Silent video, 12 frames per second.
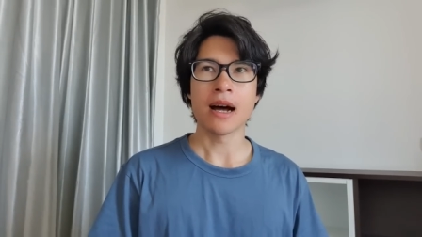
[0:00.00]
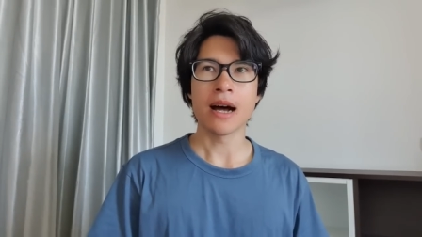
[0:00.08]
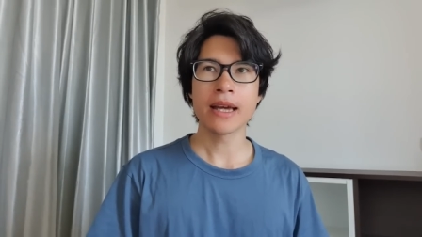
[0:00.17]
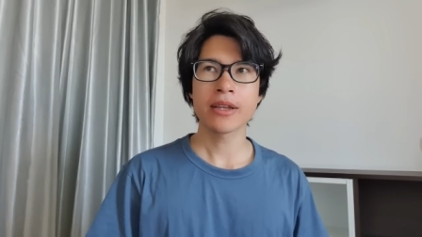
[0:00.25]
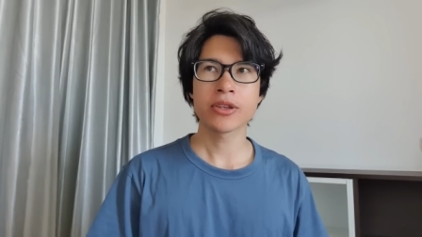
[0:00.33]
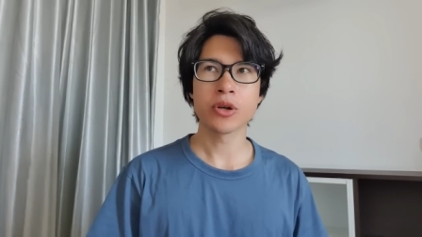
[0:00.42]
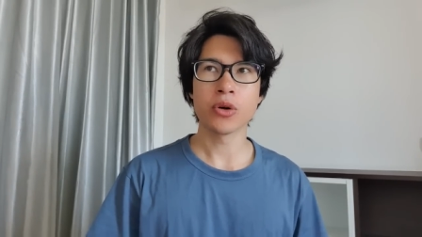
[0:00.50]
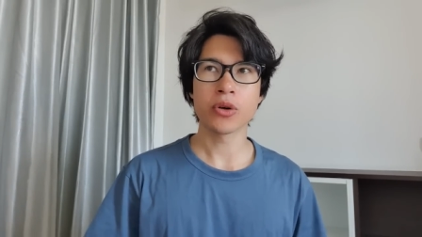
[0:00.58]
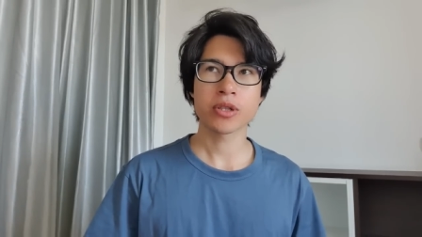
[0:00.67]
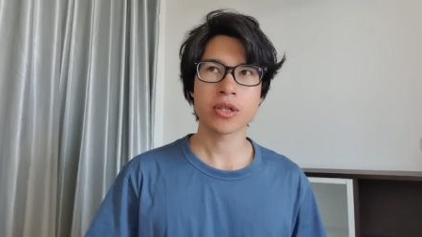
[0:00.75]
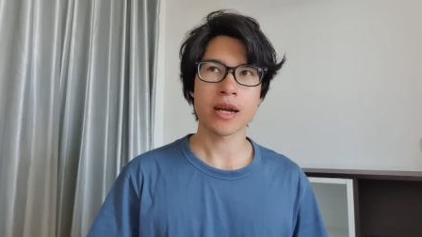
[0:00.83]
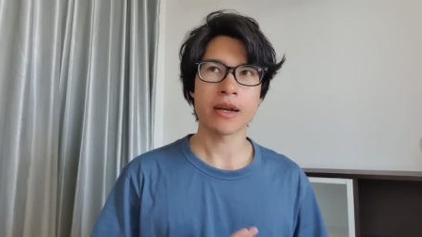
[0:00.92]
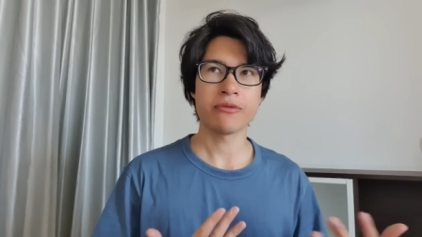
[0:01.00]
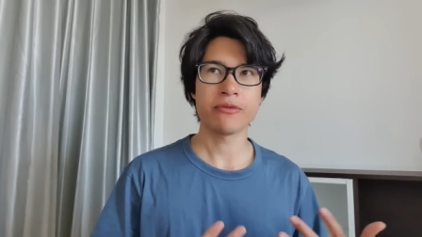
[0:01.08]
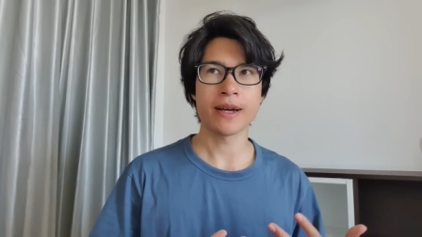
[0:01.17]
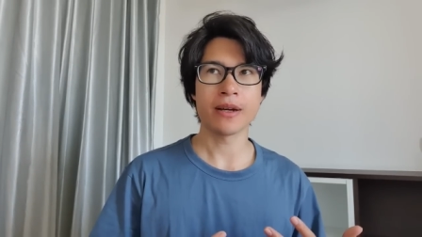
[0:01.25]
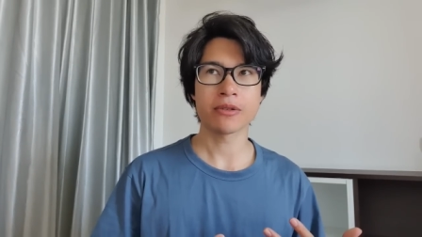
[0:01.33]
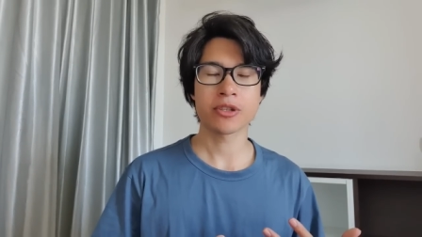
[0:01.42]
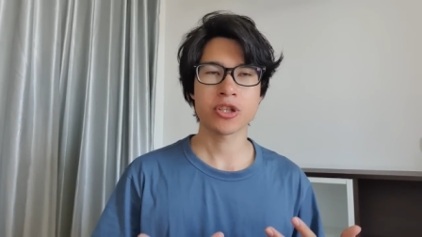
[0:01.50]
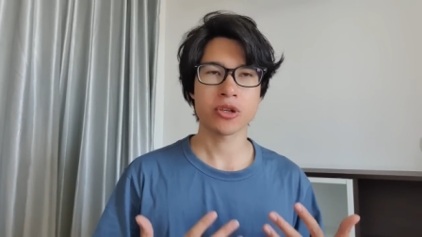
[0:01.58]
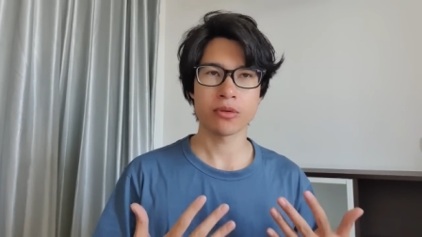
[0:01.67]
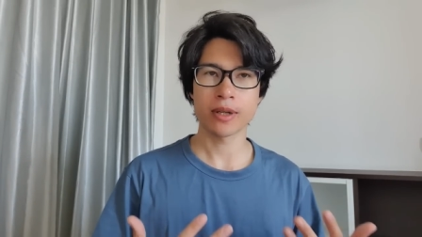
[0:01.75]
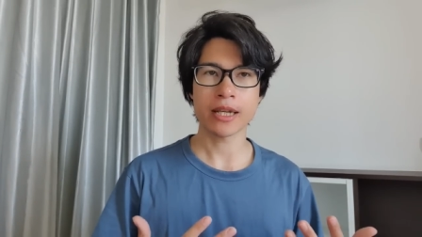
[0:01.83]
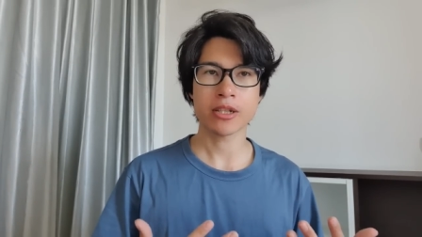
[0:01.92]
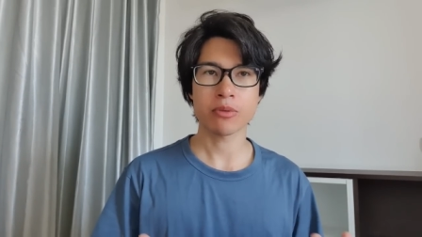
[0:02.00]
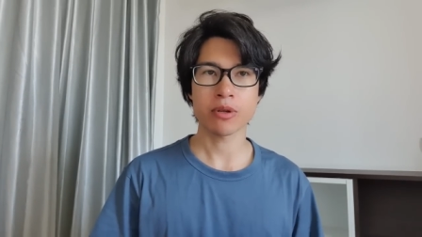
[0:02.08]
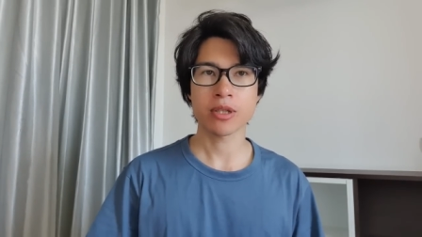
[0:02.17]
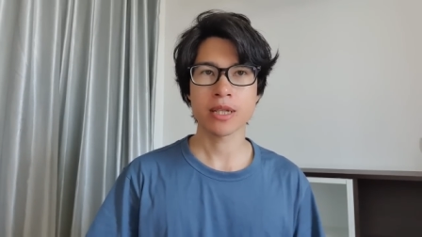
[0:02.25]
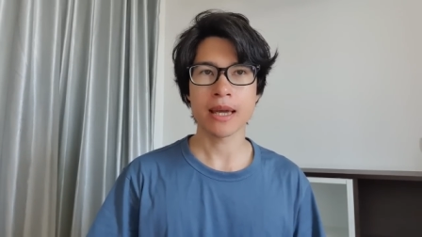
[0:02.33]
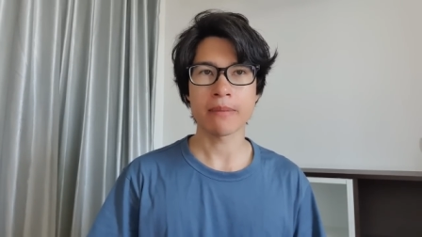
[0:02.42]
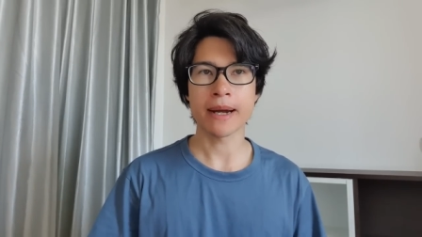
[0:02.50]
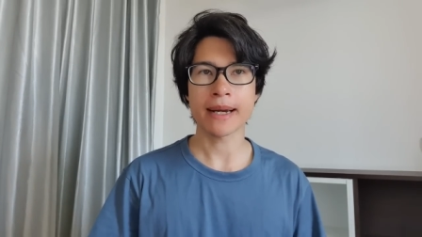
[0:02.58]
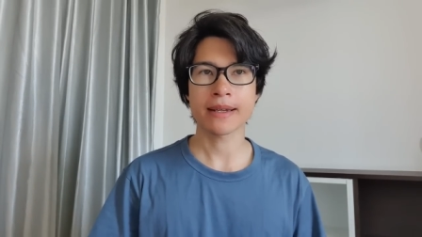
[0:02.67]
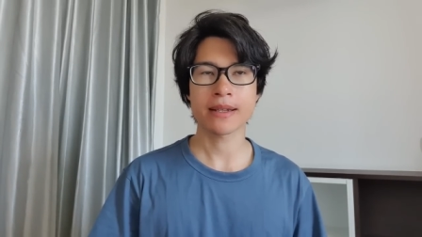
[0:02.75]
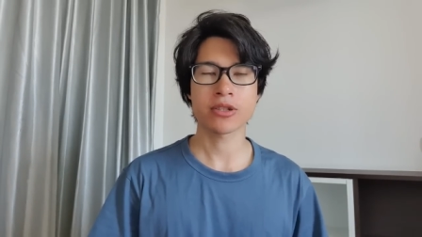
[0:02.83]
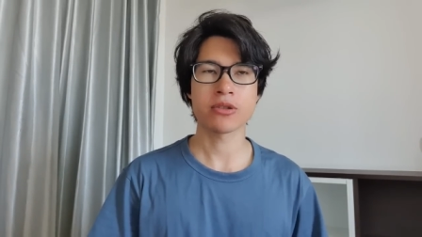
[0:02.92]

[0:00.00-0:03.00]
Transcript: I thought I felt so desperate to get back